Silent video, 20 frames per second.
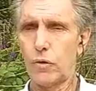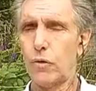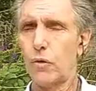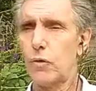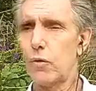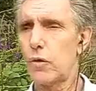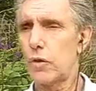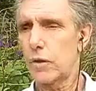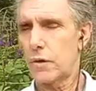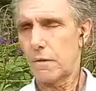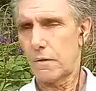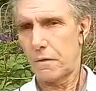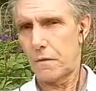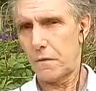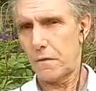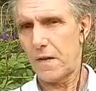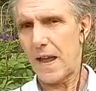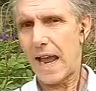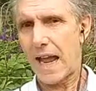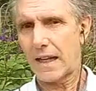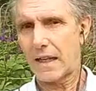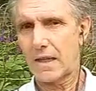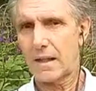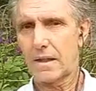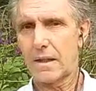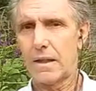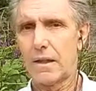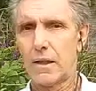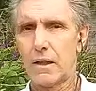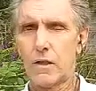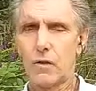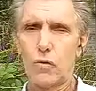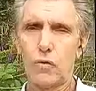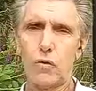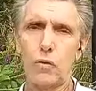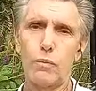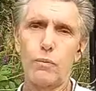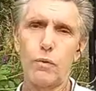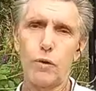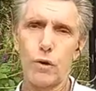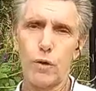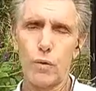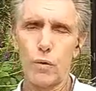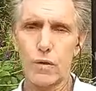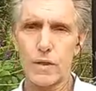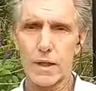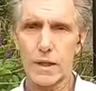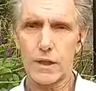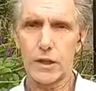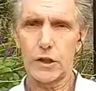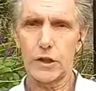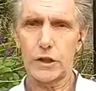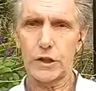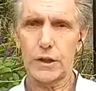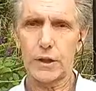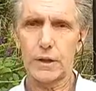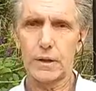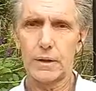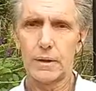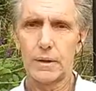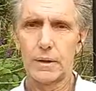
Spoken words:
to use fat to produce energy,